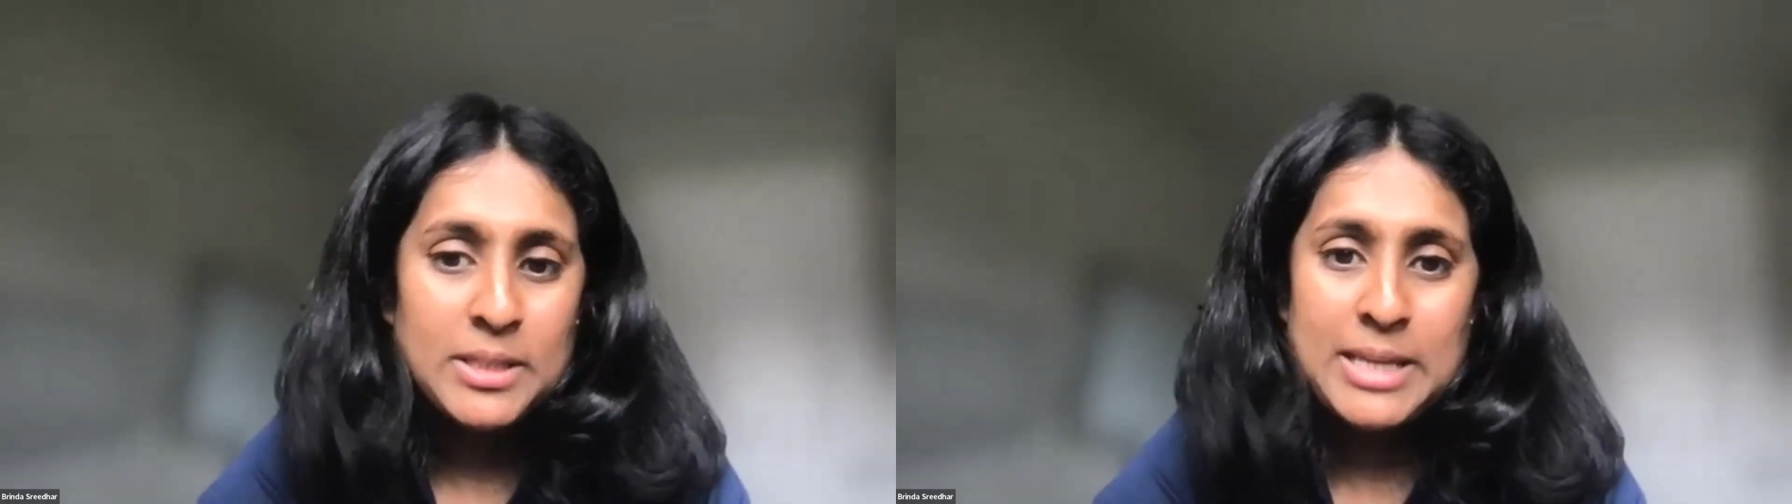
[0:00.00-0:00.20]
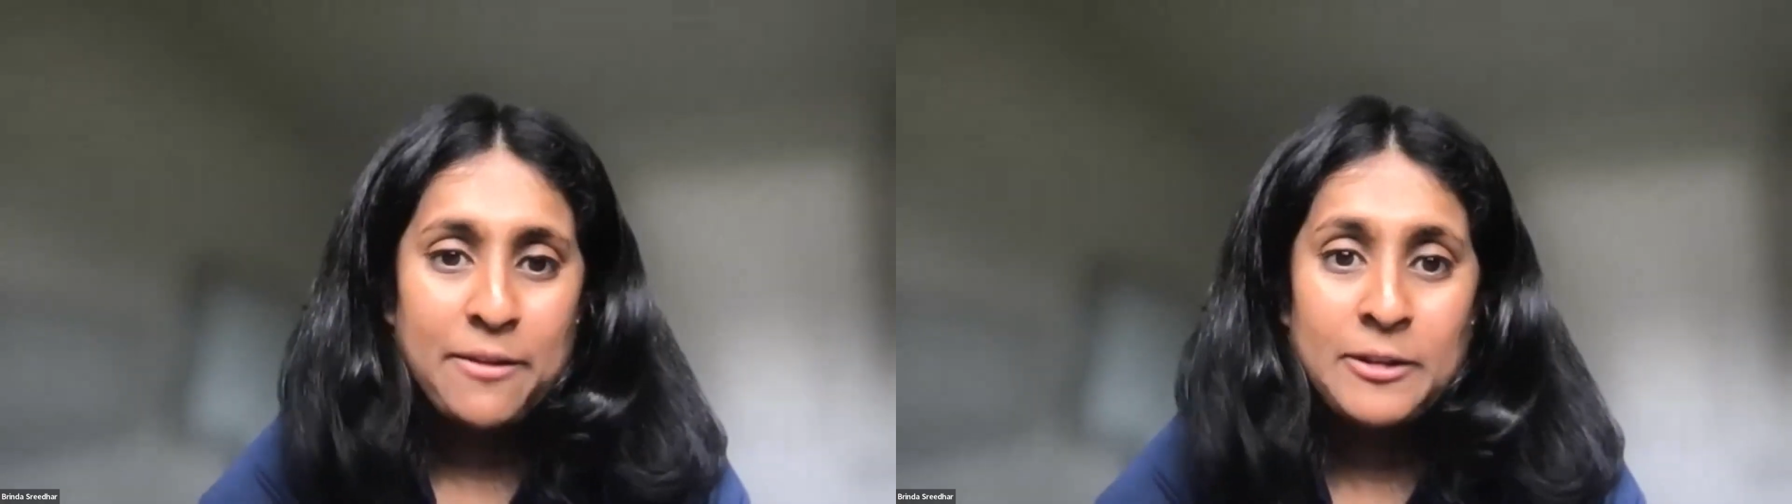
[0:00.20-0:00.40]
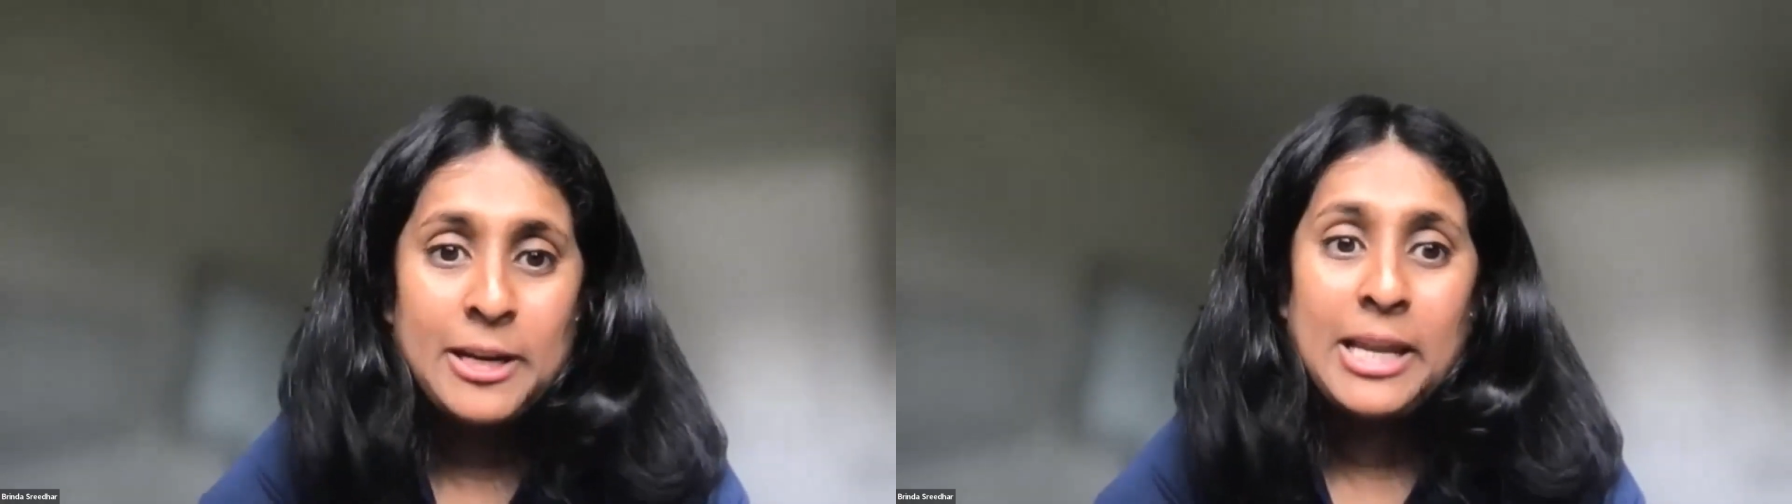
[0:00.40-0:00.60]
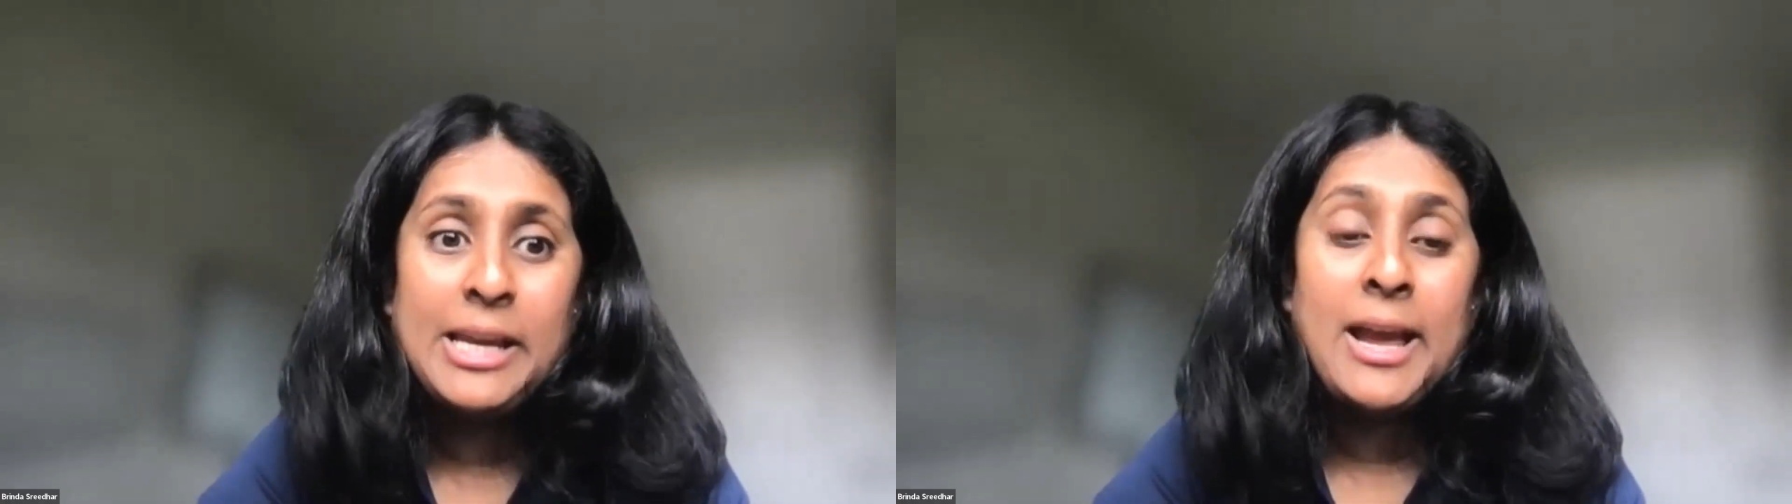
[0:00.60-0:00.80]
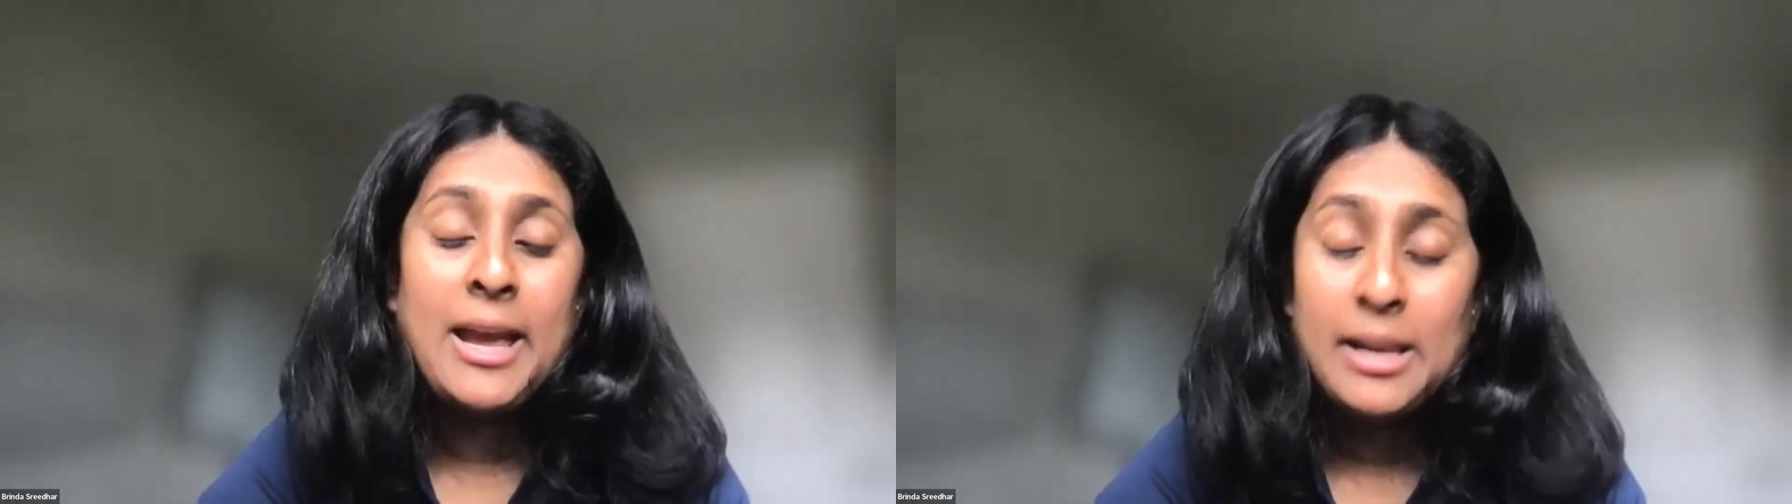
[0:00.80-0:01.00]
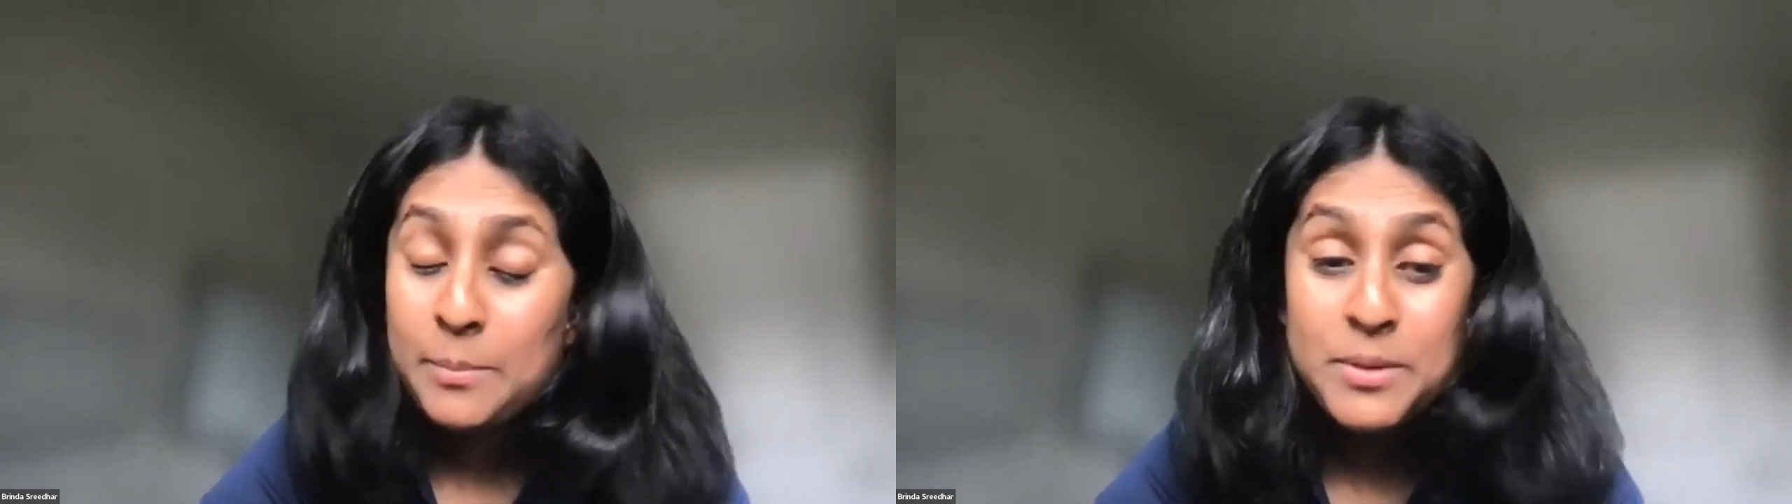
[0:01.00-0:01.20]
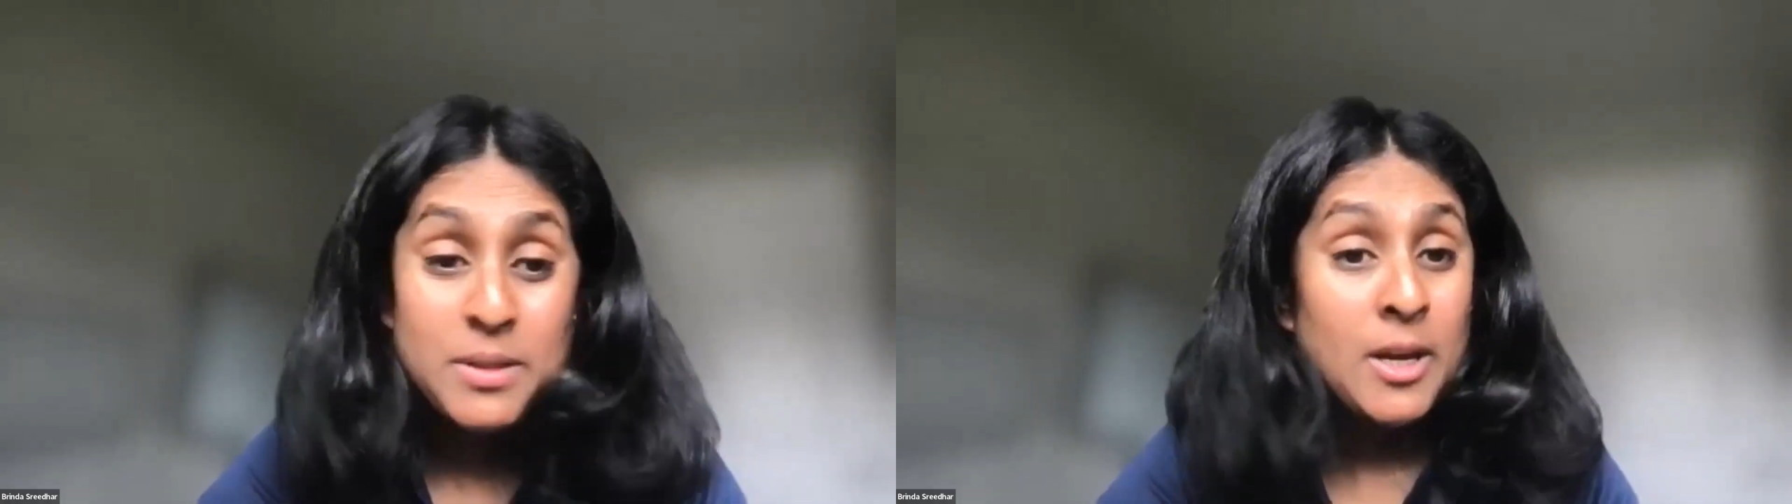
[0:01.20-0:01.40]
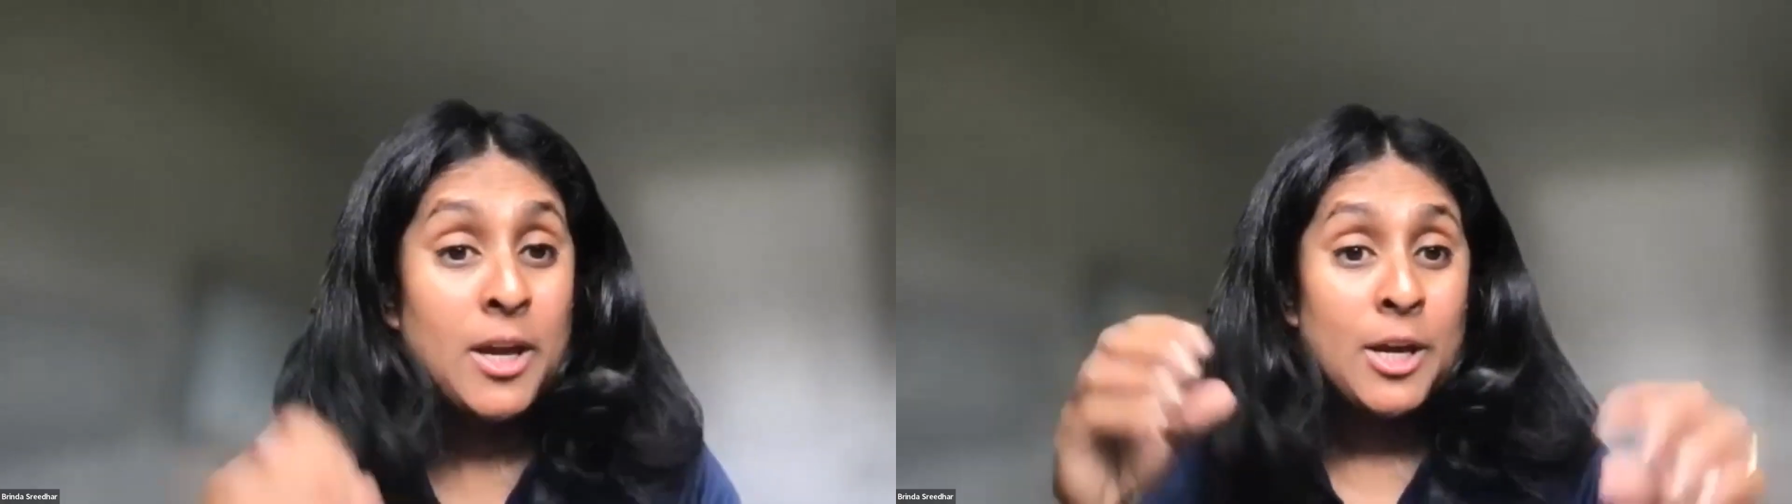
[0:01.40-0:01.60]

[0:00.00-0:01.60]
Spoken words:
It definitely helps